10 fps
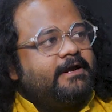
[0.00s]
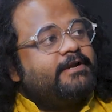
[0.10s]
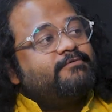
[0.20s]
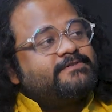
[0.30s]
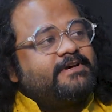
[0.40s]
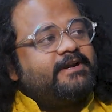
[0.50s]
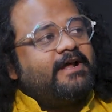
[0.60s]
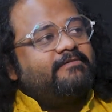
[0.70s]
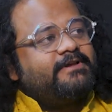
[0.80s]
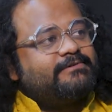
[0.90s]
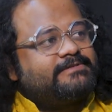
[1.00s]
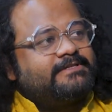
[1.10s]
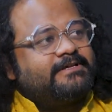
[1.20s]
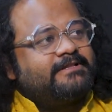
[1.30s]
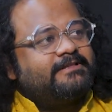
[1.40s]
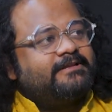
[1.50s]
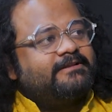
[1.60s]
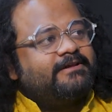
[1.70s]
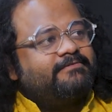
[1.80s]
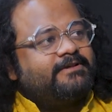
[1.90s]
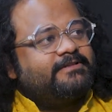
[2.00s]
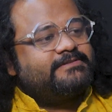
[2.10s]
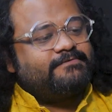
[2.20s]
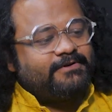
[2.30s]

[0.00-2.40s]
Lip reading: It was great having you, Siddhant, and giving this